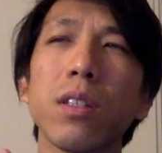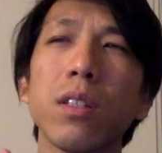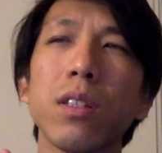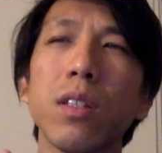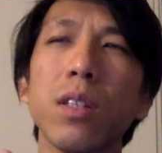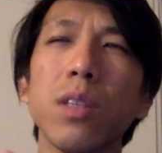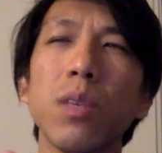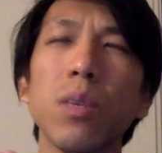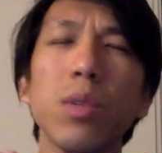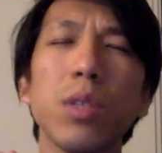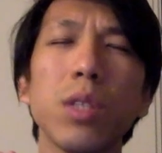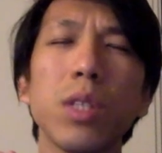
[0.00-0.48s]

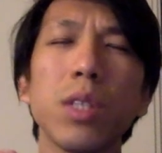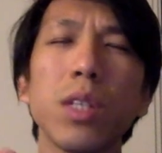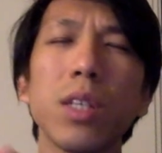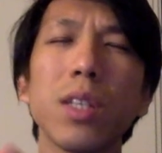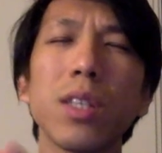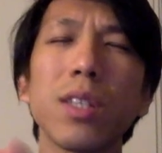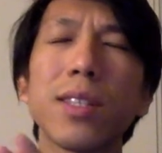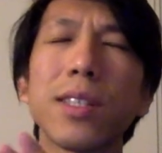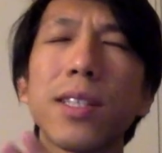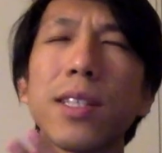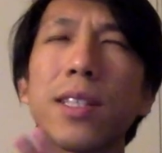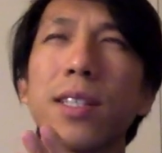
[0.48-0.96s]
There was
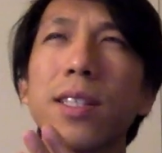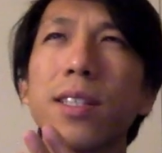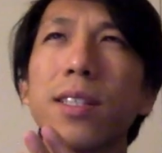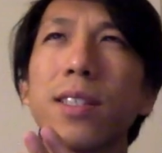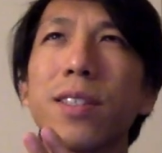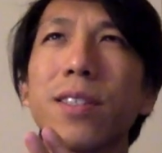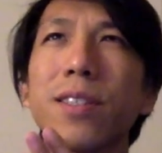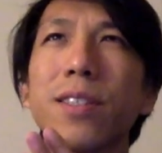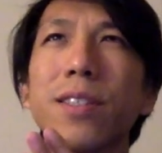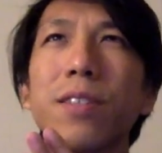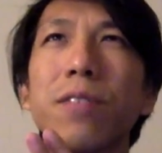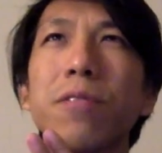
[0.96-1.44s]
not
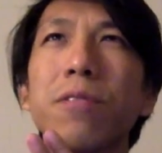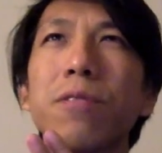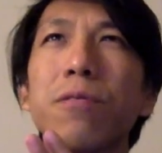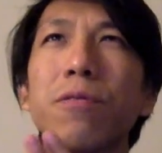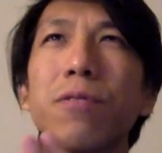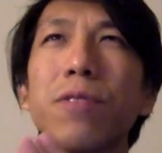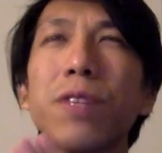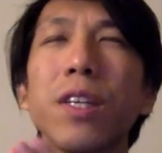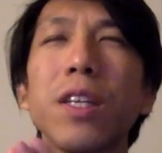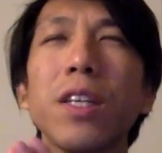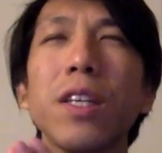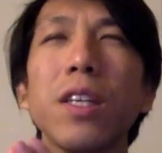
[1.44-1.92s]

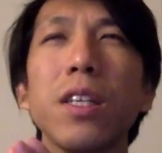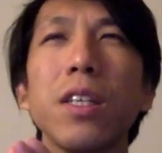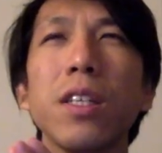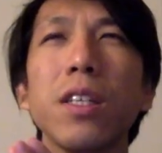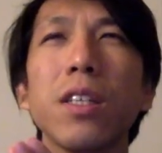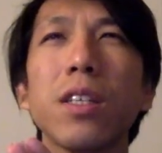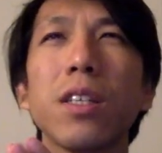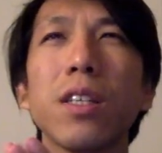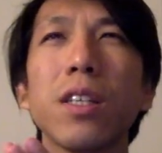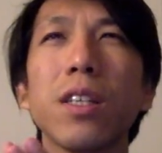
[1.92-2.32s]
very